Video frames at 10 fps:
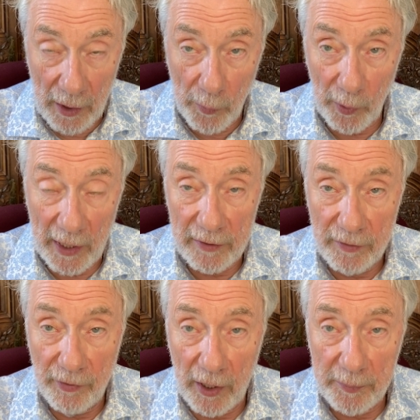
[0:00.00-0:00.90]
When I
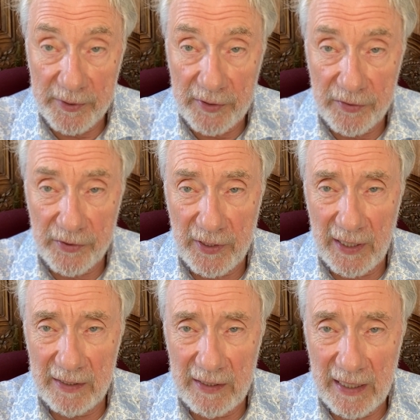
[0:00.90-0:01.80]
developed it
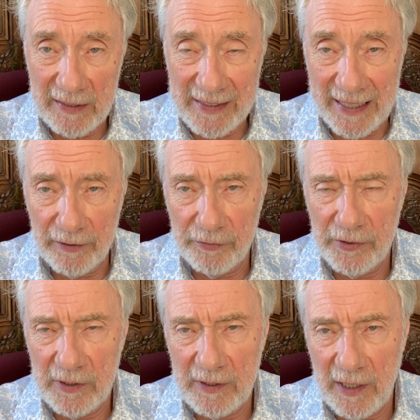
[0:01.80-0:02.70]
at the end of
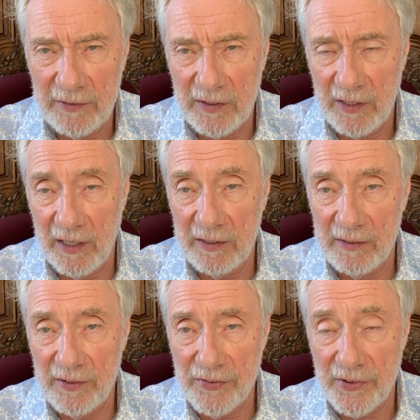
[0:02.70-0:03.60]
the 1980s,